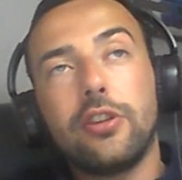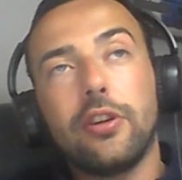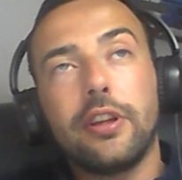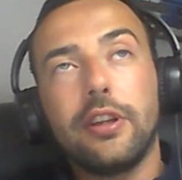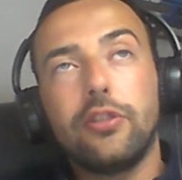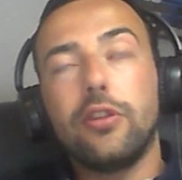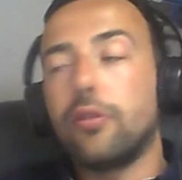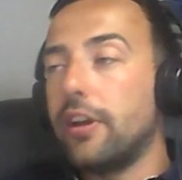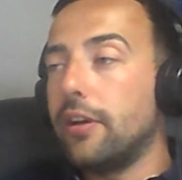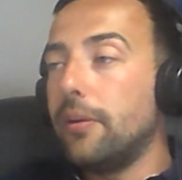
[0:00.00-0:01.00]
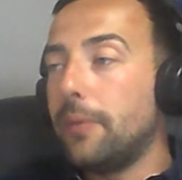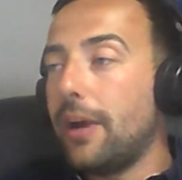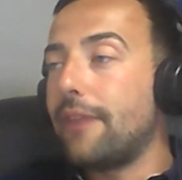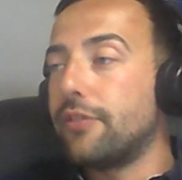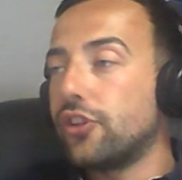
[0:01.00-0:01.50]
actually doing 2-3, we're
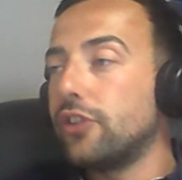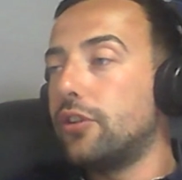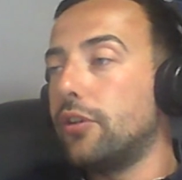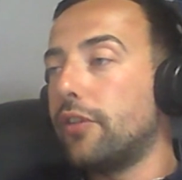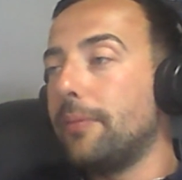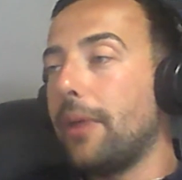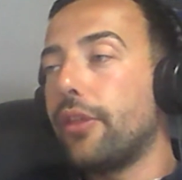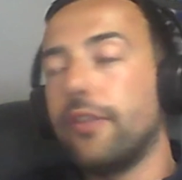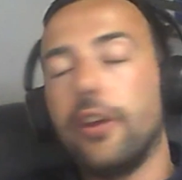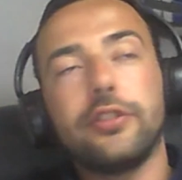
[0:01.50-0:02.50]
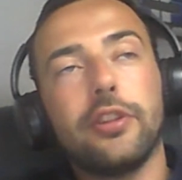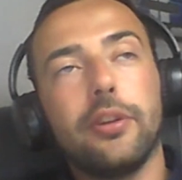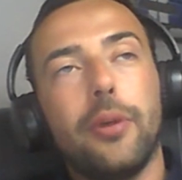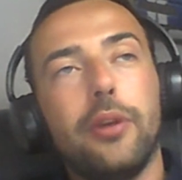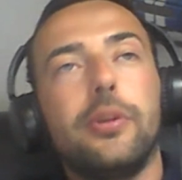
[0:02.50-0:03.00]
averaging 2-3 a month of those at
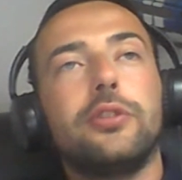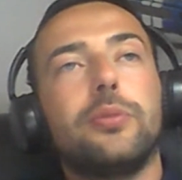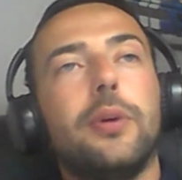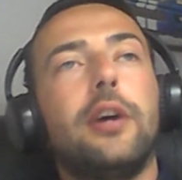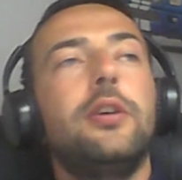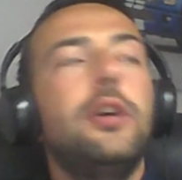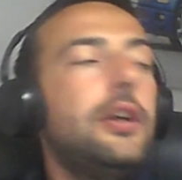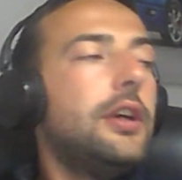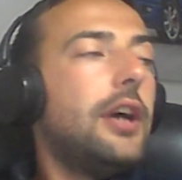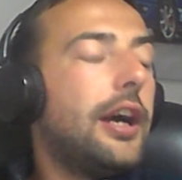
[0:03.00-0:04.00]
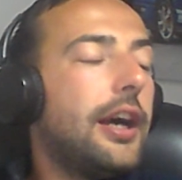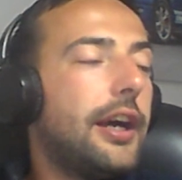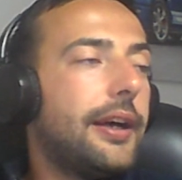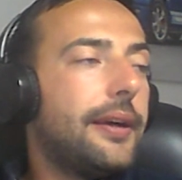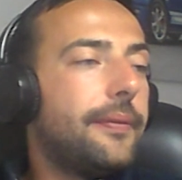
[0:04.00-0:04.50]
the moment as well.
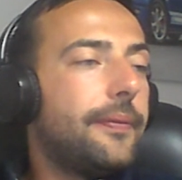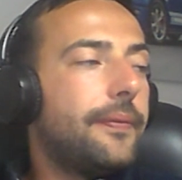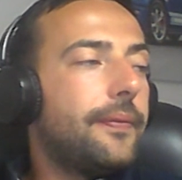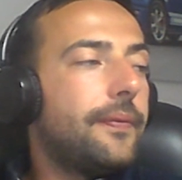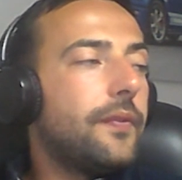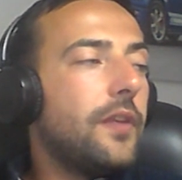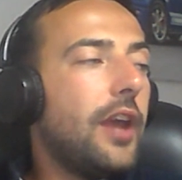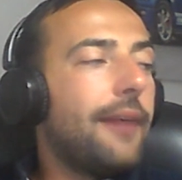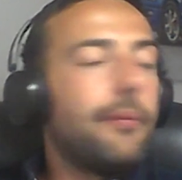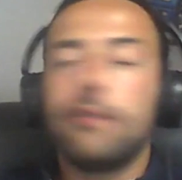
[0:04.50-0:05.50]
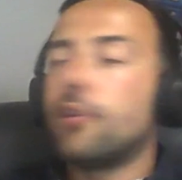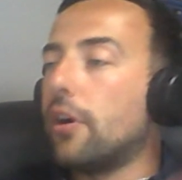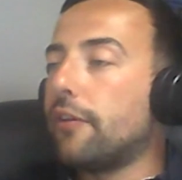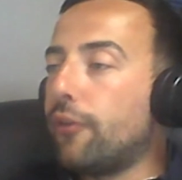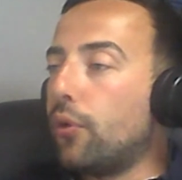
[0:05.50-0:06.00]
And we've
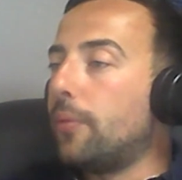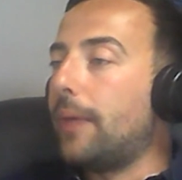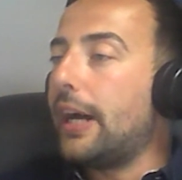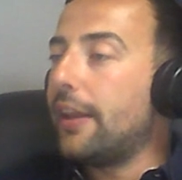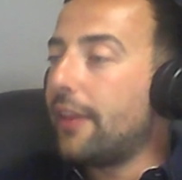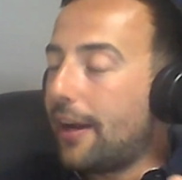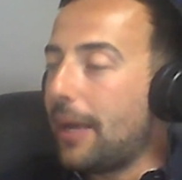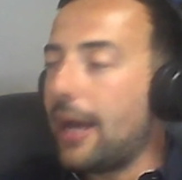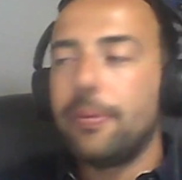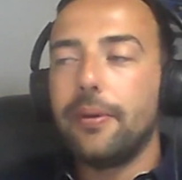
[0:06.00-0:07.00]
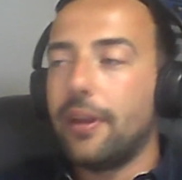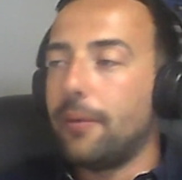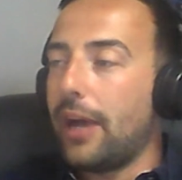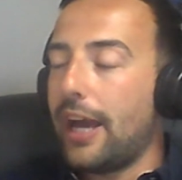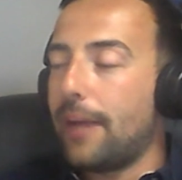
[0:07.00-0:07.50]
got a format
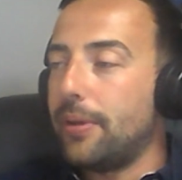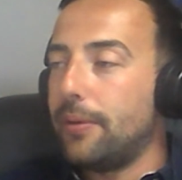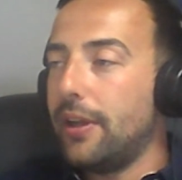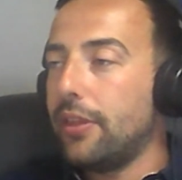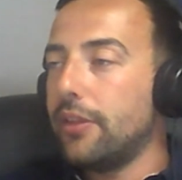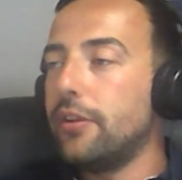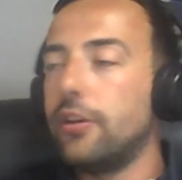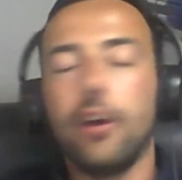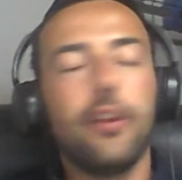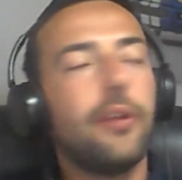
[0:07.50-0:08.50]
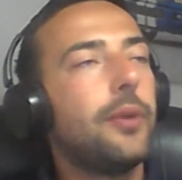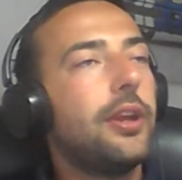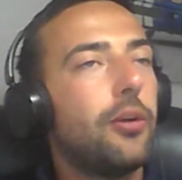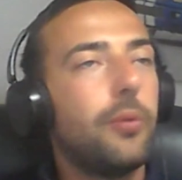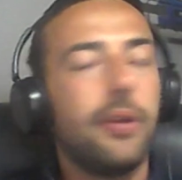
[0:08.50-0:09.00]
that we're happy with, you know, that we
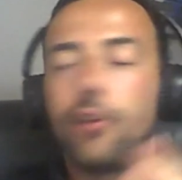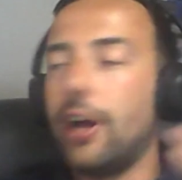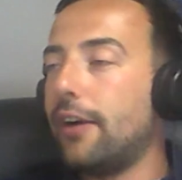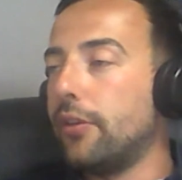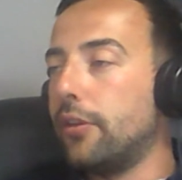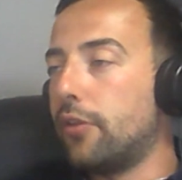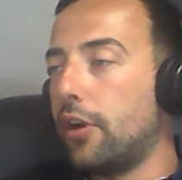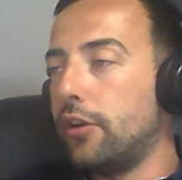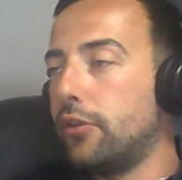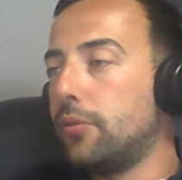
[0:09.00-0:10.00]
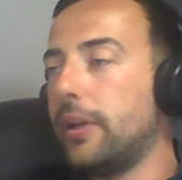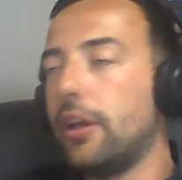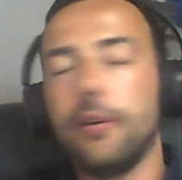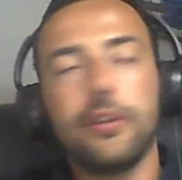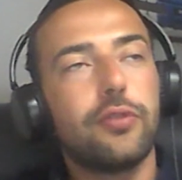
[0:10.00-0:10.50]
know we've got out on the road. We
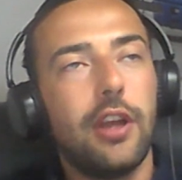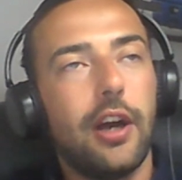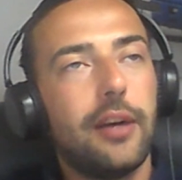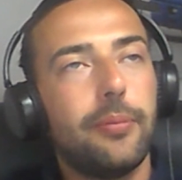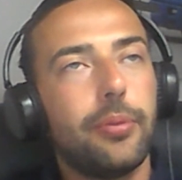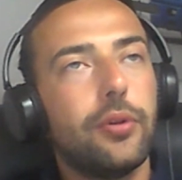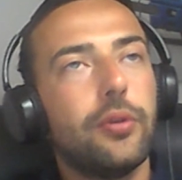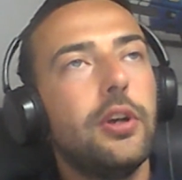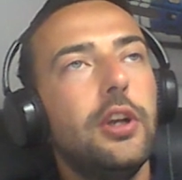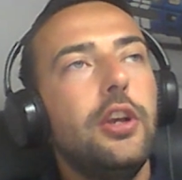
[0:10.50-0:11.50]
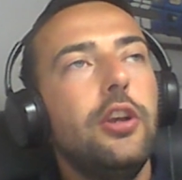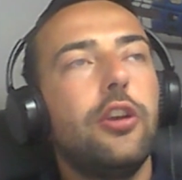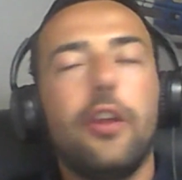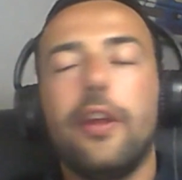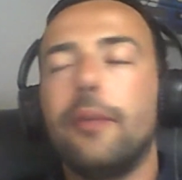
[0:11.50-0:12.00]
know it's reliable.
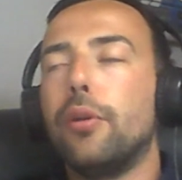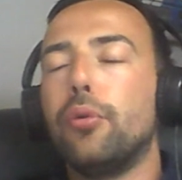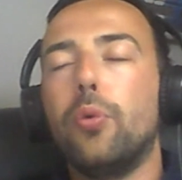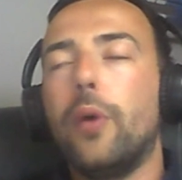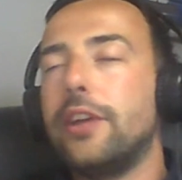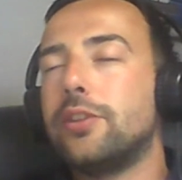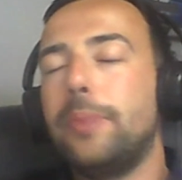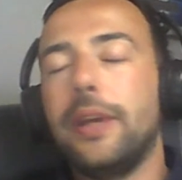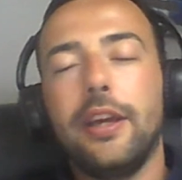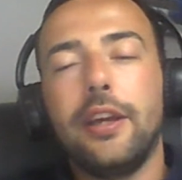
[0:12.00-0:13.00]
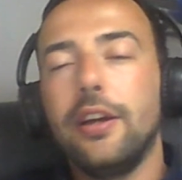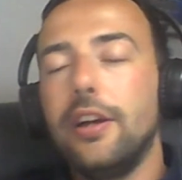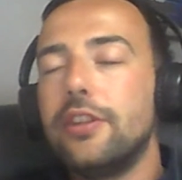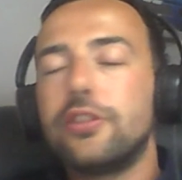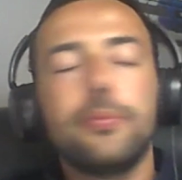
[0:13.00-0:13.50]
You know, there will always be
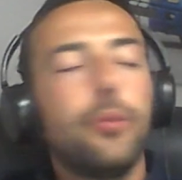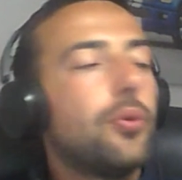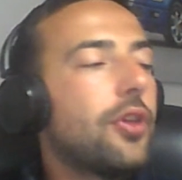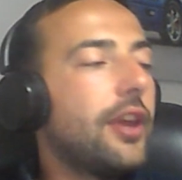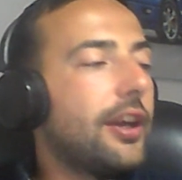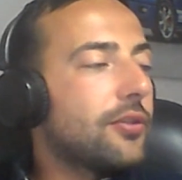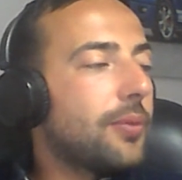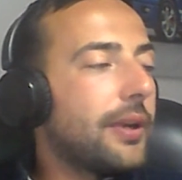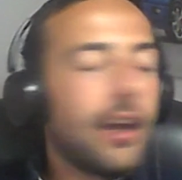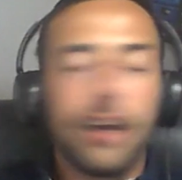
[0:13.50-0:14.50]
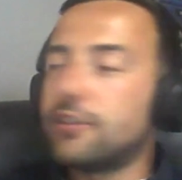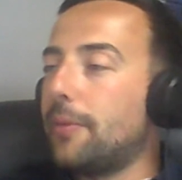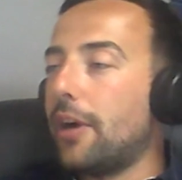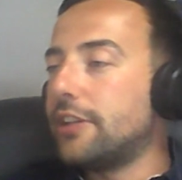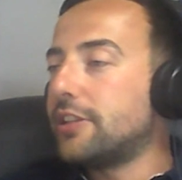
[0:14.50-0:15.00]
small things when
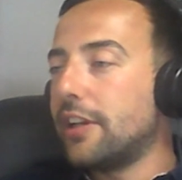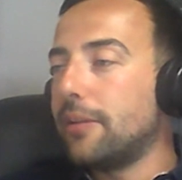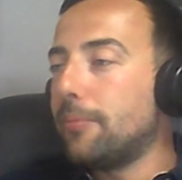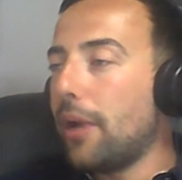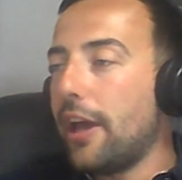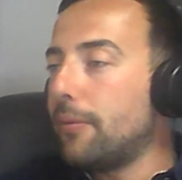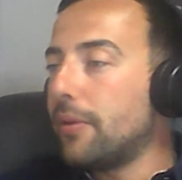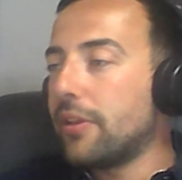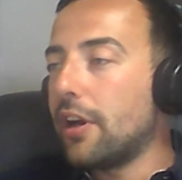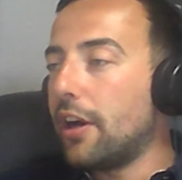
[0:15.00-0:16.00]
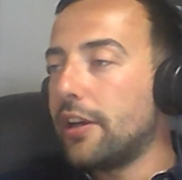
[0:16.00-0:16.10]
customizing and playing with